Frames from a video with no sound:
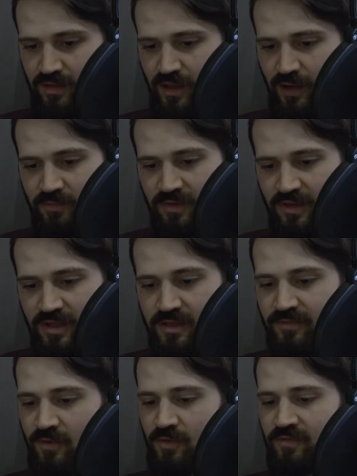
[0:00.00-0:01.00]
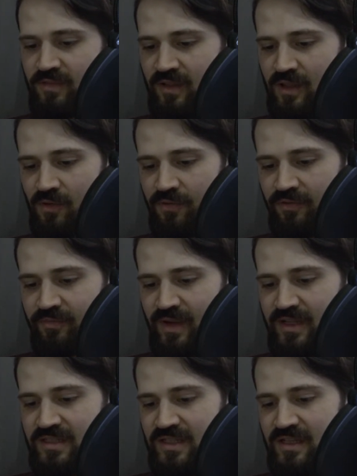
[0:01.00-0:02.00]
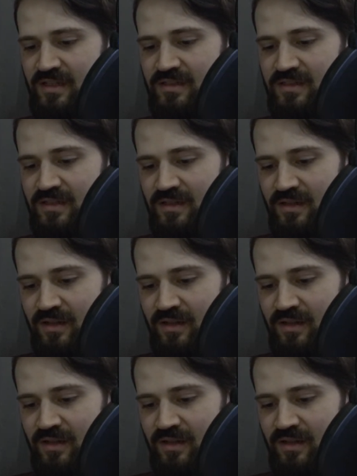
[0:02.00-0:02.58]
I relieve you of the guilt of my sins.